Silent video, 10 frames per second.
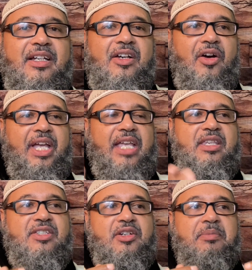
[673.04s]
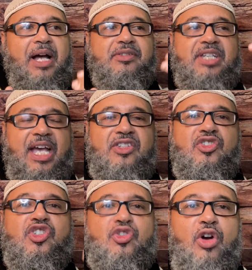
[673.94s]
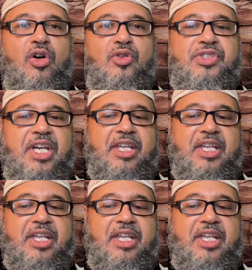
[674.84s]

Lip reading: Okay, these are about texts and scrolls